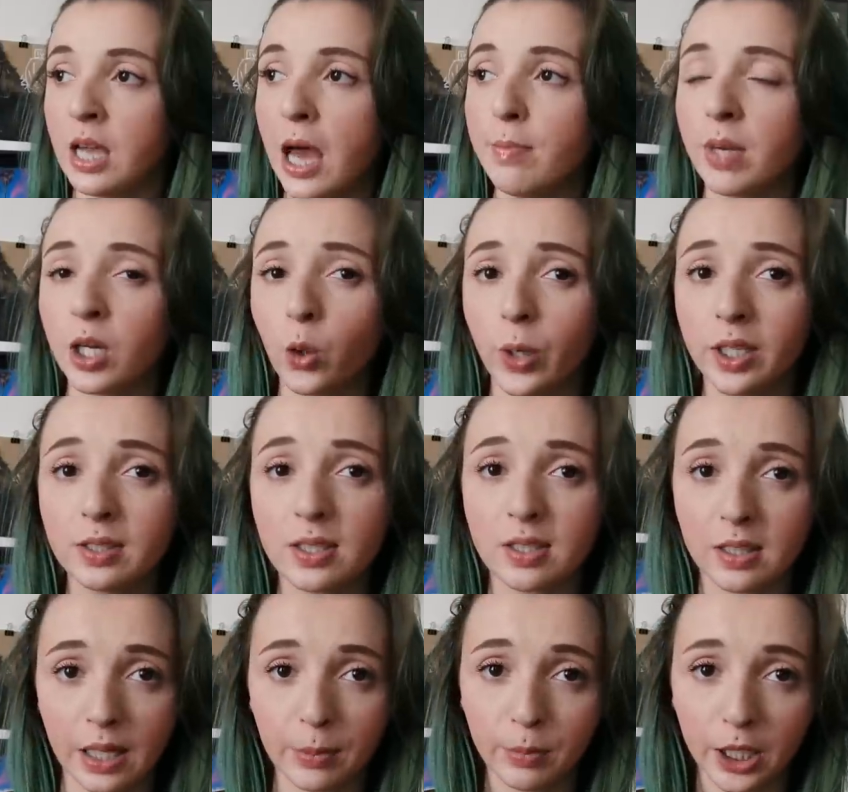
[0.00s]
And my quick
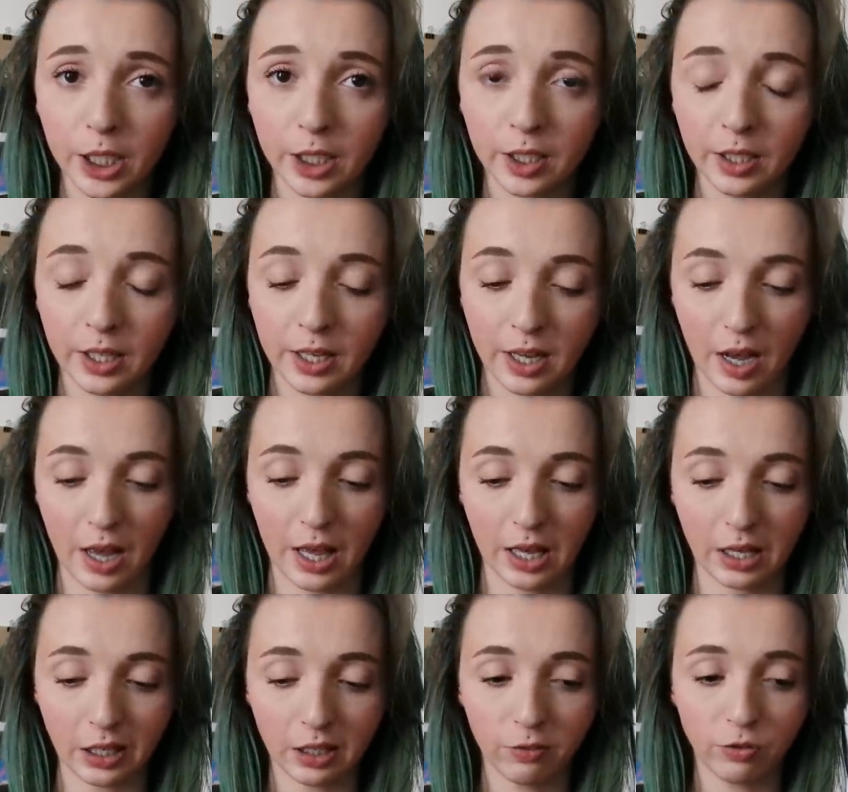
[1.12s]
disclaimer,
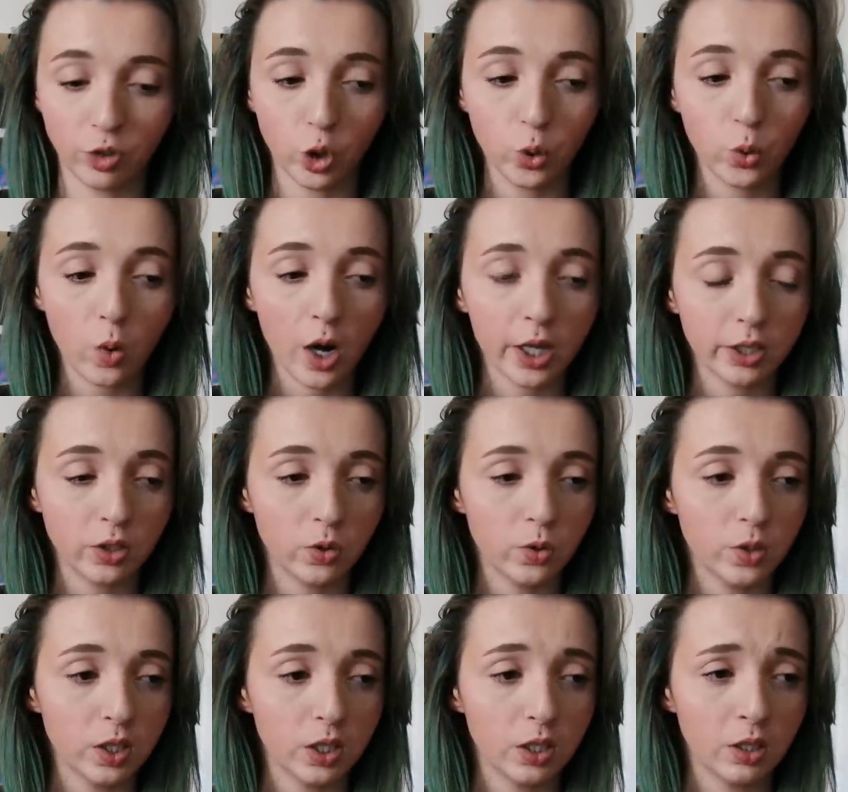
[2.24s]
if you are
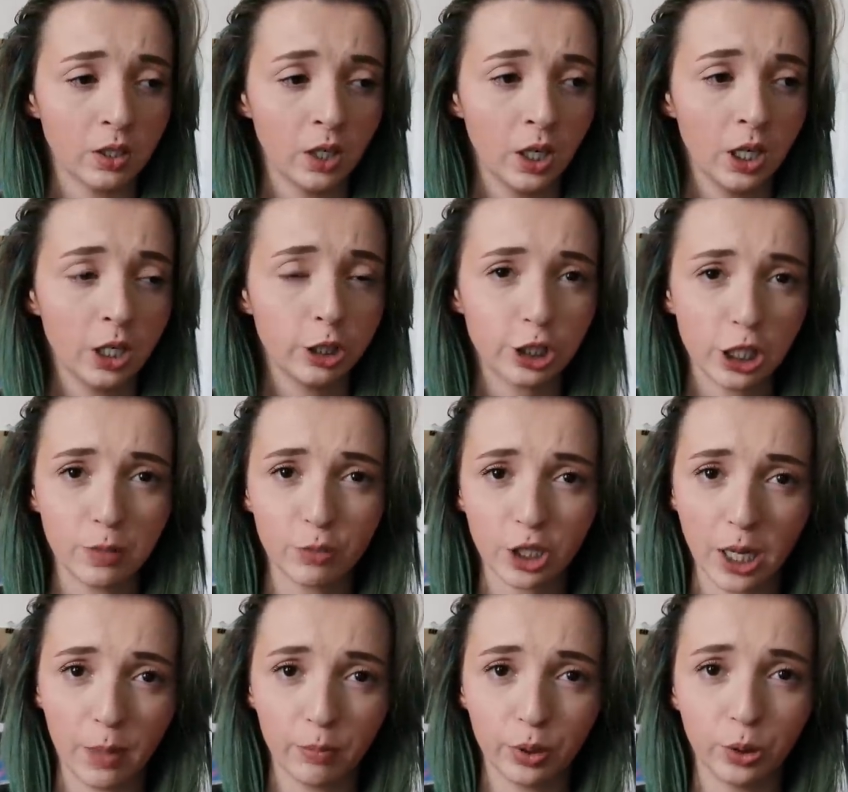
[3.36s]
using cheap
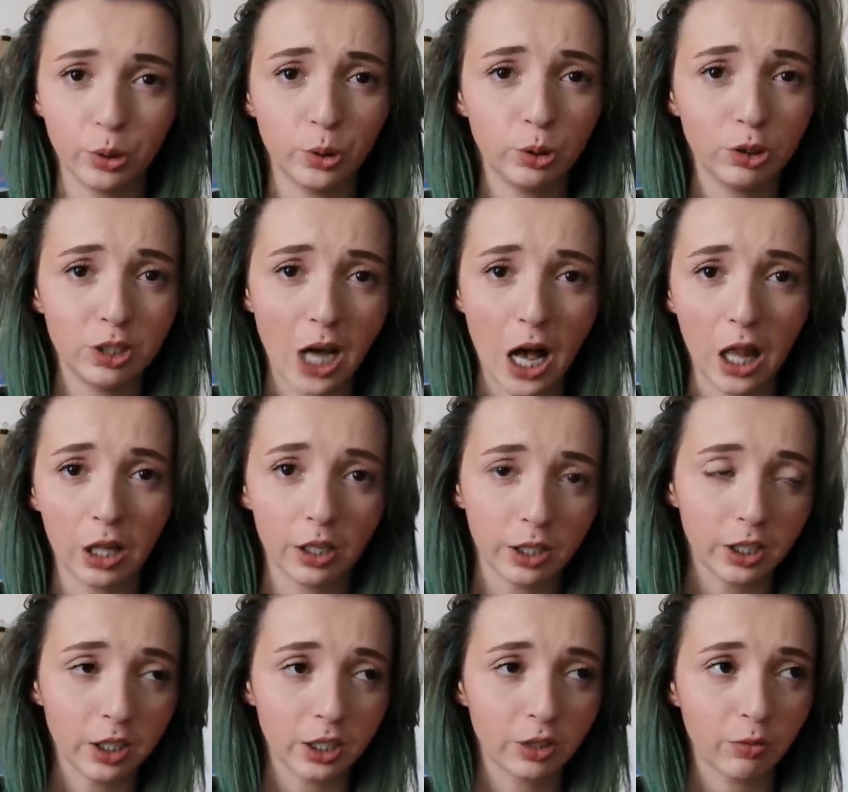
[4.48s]
shampoo,
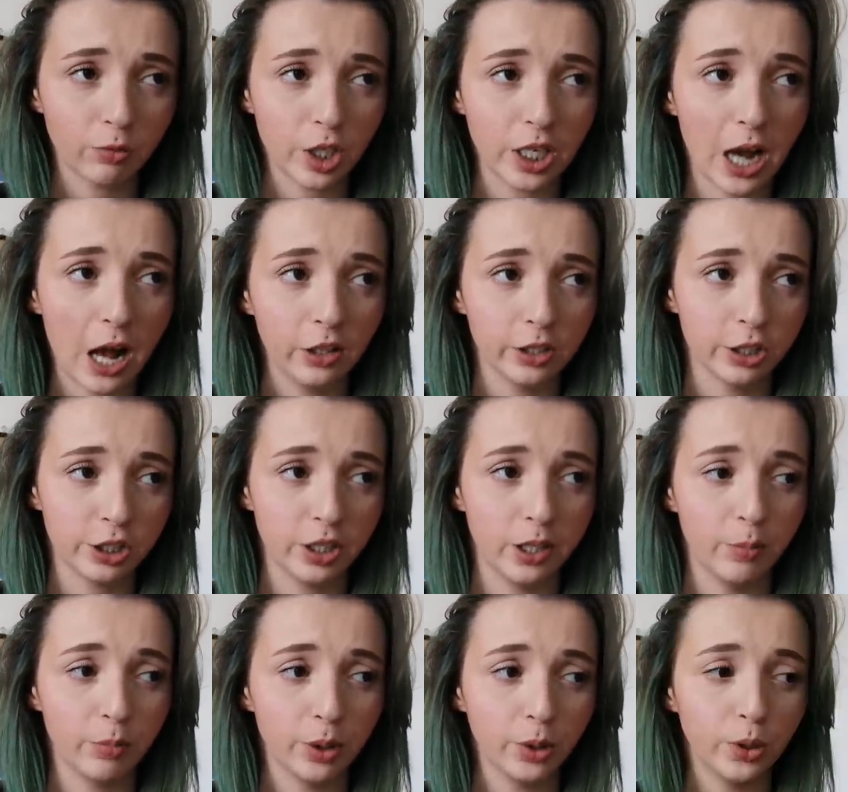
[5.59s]
dollar, three dollar
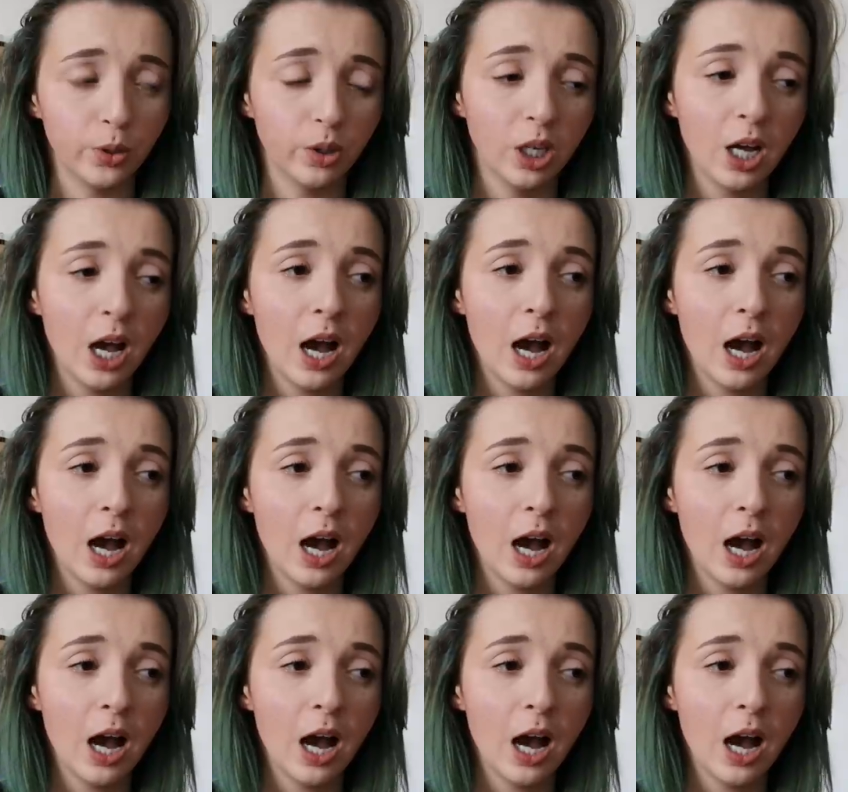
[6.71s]
shampoo,